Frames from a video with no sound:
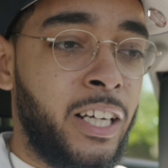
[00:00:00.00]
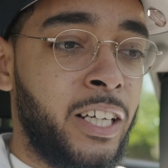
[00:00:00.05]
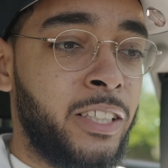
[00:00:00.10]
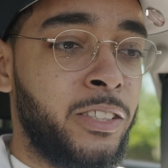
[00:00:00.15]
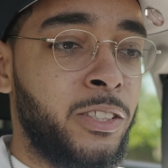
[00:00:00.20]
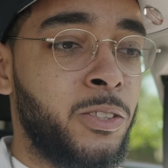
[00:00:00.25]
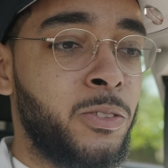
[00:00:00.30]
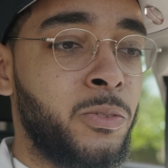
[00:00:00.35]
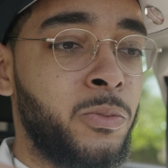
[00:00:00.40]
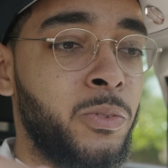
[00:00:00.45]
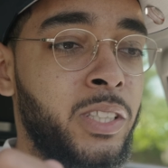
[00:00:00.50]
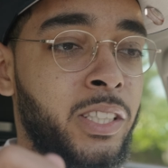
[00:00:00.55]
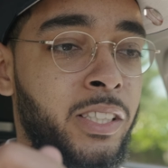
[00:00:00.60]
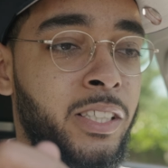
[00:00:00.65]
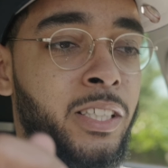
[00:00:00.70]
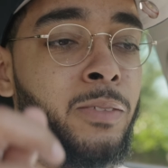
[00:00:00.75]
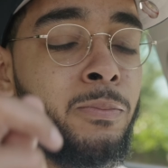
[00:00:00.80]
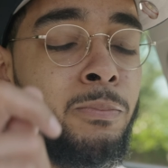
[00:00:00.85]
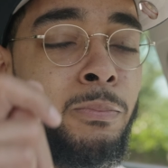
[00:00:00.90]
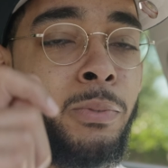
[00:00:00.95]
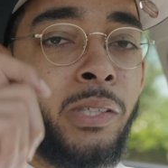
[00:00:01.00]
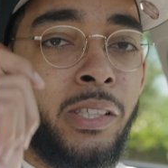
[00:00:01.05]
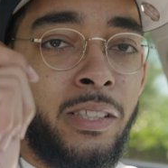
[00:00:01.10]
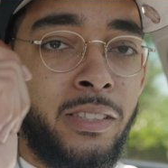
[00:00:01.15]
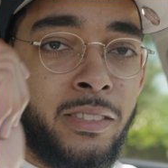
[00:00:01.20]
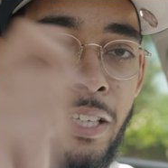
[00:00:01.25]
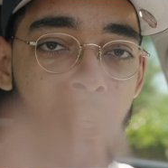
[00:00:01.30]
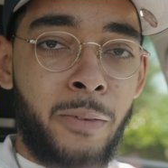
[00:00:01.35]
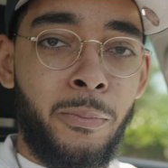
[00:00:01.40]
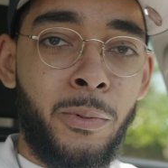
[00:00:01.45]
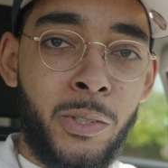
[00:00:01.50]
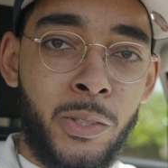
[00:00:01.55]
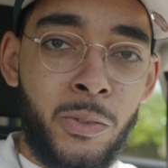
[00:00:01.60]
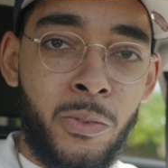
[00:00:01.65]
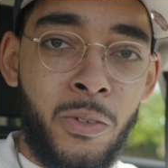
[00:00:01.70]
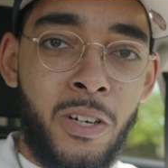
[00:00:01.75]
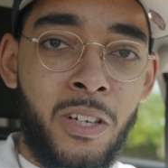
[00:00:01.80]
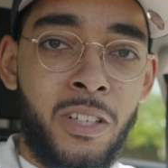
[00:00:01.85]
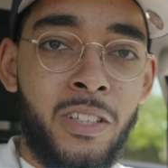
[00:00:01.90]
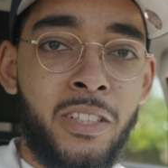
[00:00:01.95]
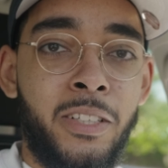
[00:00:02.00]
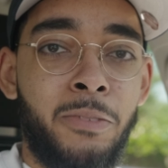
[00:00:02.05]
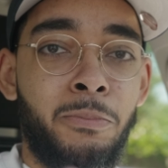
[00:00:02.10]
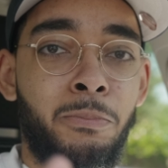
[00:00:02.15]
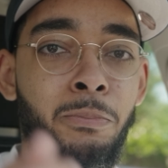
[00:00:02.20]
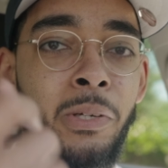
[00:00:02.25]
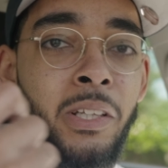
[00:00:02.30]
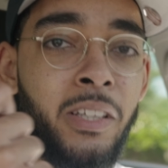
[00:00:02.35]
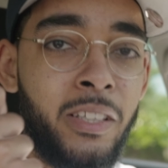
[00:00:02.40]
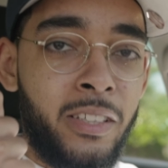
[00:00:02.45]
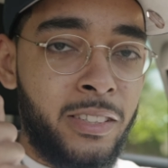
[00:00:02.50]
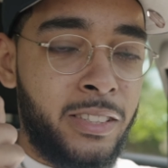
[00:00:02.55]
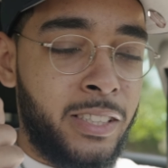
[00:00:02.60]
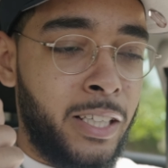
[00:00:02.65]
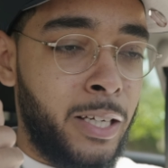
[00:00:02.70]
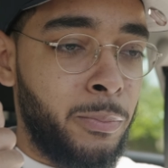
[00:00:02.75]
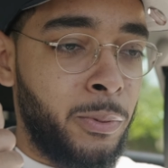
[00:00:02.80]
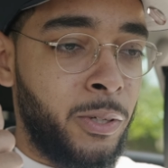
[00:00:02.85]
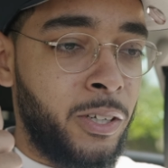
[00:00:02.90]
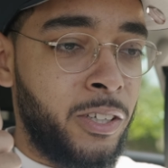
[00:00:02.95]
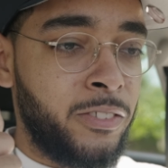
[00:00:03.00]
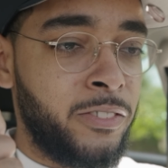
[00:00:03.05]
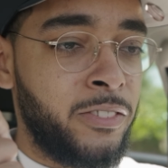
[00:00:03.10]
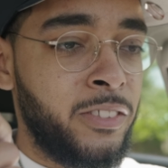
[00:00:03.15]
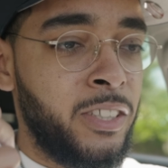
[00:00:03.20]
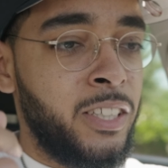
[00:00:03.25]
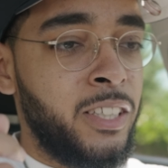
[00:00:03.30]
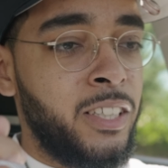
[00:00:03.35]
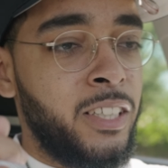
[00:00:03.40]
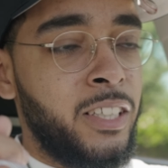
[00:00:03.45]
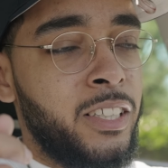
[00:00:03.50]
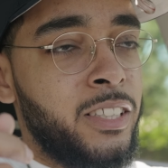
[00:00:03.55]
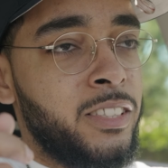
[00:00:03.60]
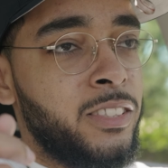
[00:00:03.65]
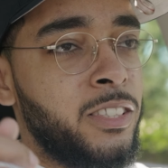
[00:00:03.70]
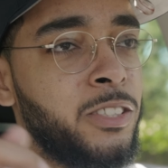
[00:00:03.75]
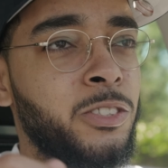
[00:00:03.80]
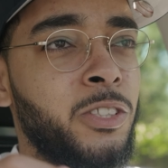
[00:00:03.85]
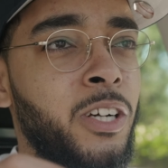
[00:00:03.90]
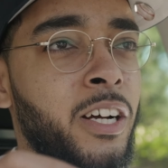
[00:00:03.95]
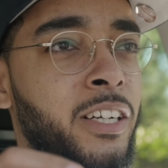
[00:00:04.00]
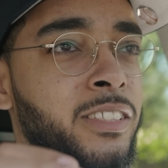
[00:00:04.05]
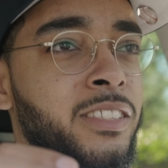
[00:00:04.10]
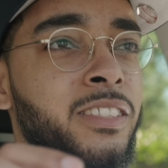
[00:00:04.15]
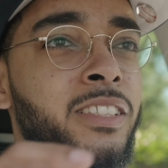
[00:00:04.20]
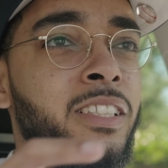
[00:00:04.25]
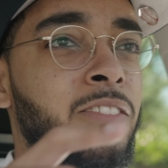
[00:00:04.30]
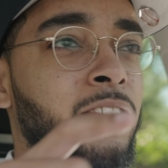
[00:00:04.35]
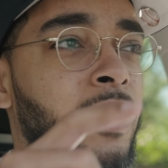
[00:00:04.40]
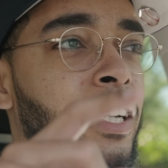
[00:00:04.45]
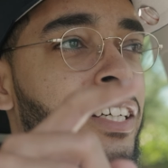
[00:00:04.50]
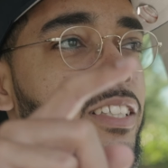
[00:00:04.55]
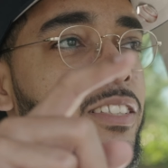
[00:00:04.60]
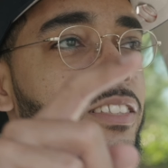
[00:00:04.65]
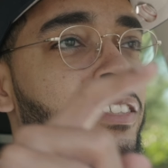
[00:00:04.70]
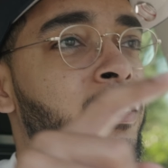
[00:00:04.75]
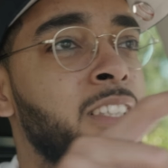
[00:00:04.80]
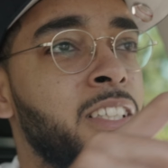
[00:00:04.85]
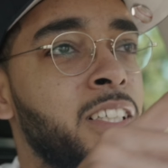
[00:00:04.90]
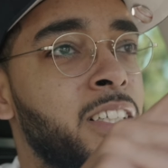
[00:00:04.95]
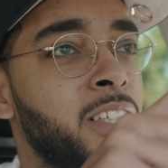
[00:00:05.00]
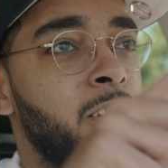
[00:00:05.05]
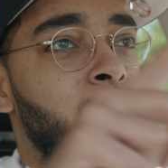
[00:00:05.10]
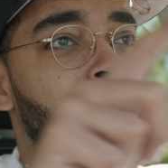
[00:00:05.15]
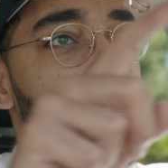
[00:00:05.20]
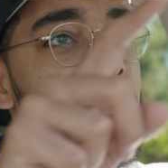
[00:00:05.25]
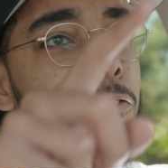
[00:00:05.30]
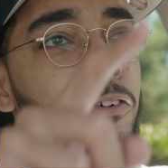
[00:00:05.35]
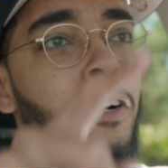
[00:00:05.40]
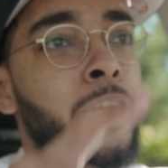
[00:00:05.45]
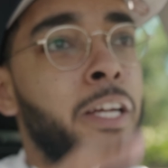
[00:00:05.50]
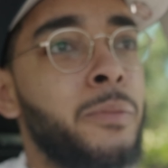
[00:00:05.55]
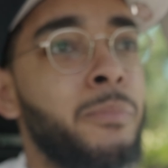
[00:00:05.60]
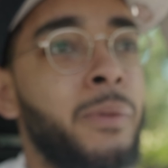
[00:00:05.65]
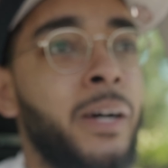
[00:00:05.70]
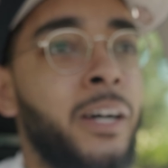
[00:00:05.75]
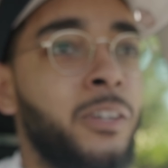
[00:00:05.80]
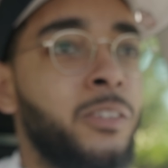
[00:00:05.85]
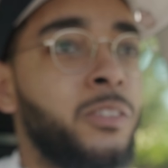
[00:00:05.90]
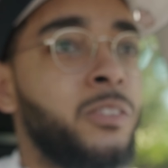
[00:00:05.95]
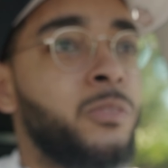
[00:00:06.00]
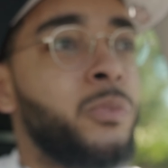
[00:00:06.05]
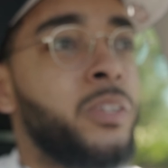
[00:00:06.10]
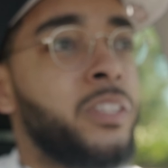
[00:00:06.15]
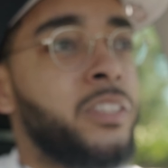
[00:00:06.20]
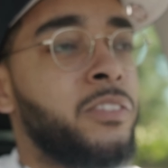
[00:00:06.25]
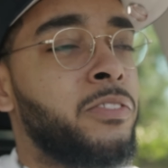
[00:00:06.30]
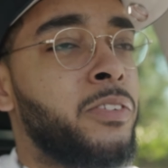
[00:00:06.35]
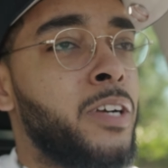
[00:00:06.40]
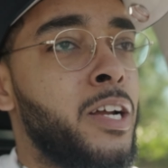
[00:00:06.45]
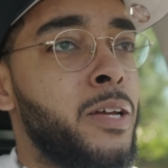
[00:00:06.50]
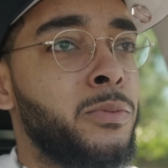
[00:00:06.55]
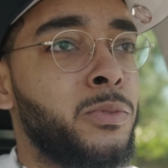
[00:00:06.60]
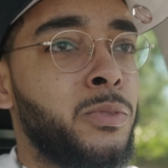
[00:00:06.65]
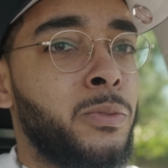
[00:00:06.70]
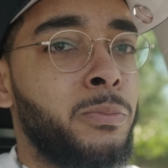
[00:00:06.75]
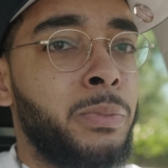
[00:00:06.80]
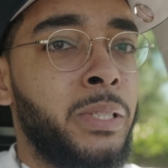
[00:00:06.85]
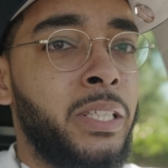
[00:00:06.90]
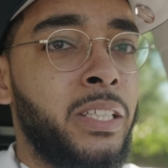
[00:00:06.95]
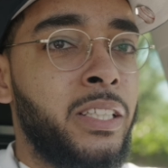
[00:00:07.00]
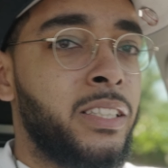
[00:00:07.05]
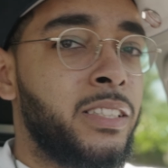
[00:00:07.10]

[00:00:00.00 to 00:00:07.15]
I don't want to keep putting tape on the wall and then peeling the tape off to try to see if I can frame out where the frames would be.